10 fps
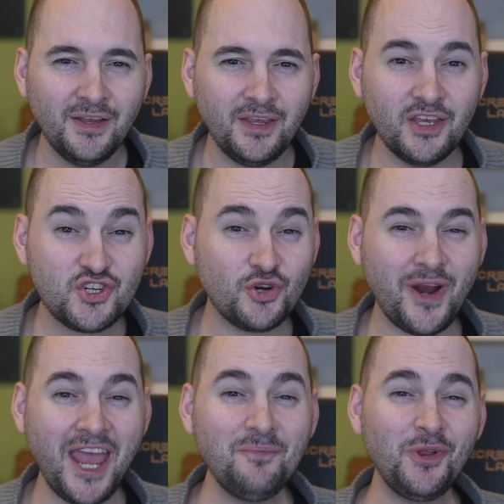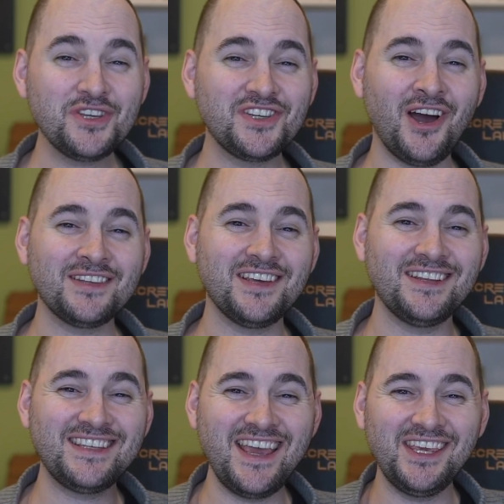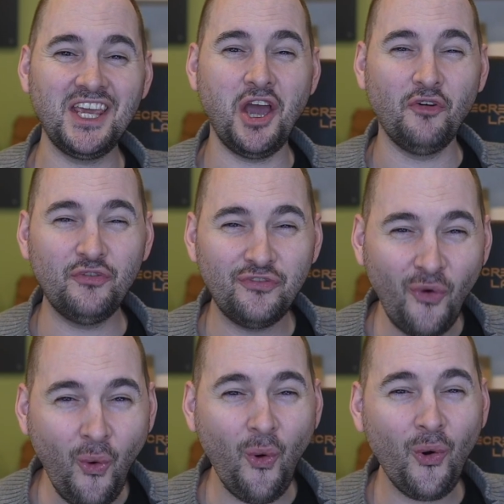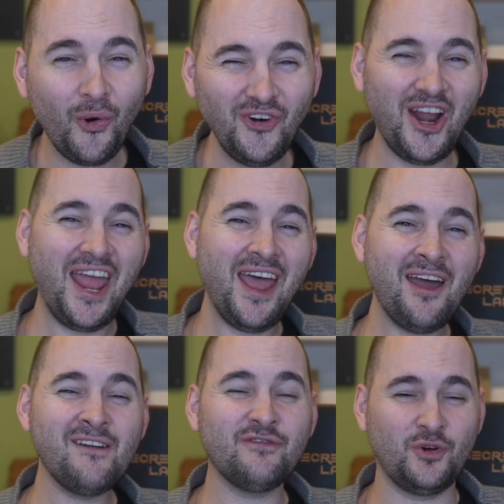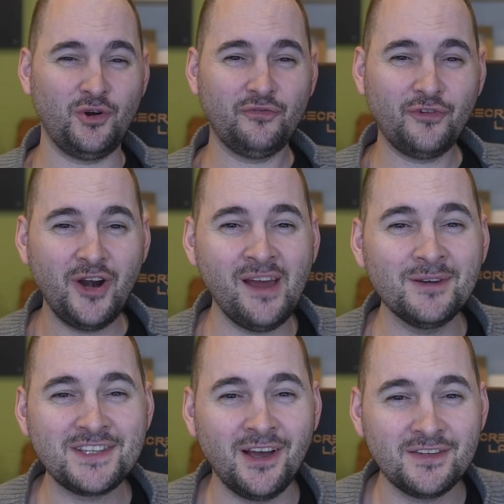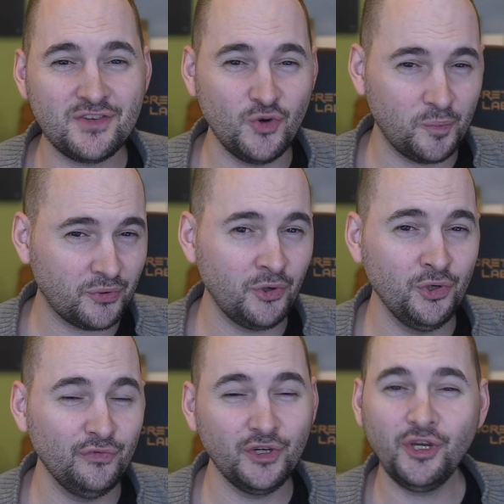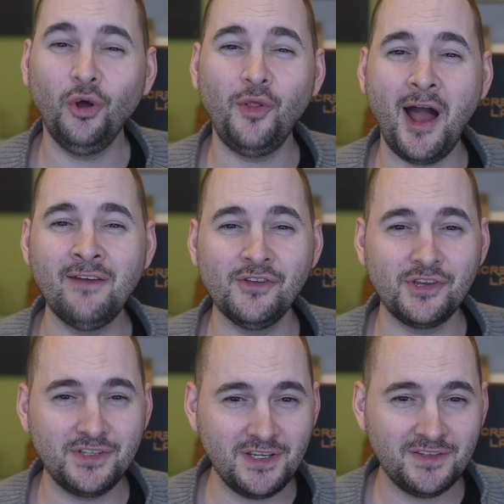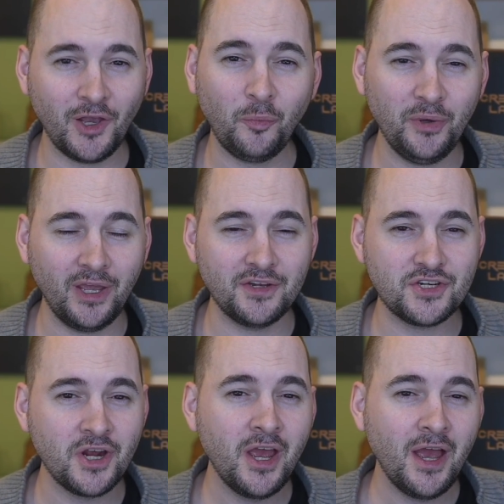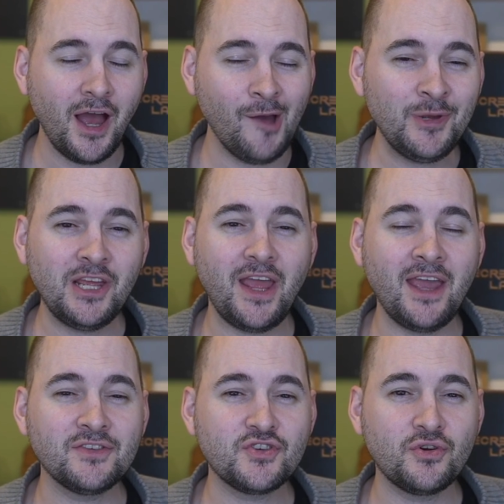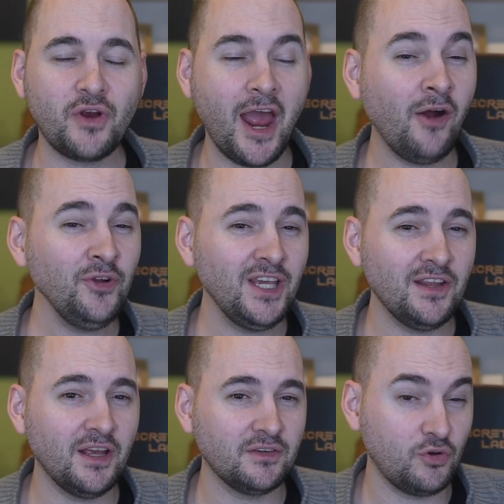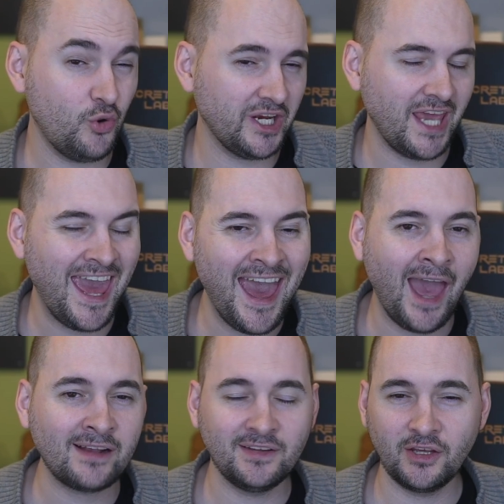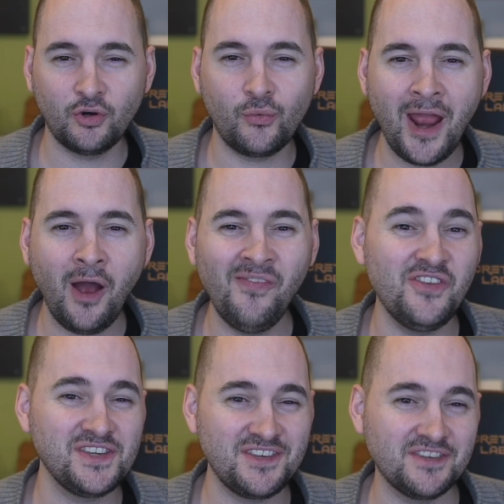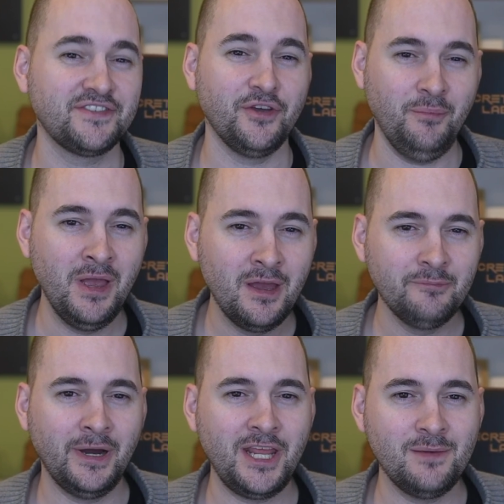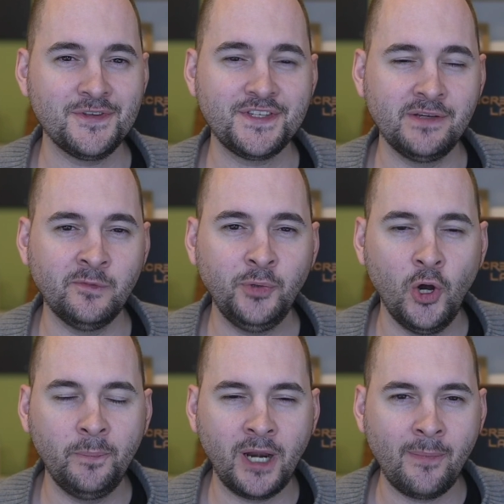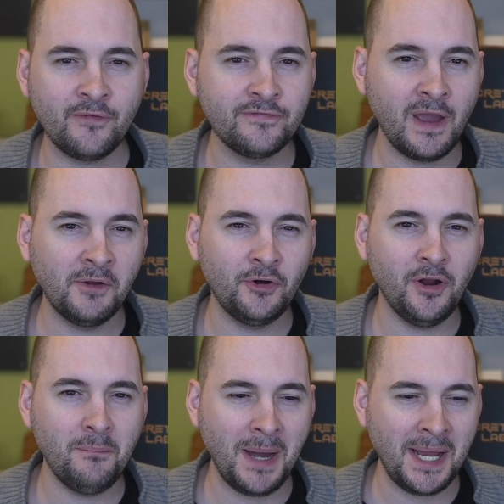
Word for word: is your A+ content taking forever for Amazon to approve and go live on the detail page? I'm going to answer how to get a quick hack to get around the system. My name is Steven Pope, and I'm the founder of My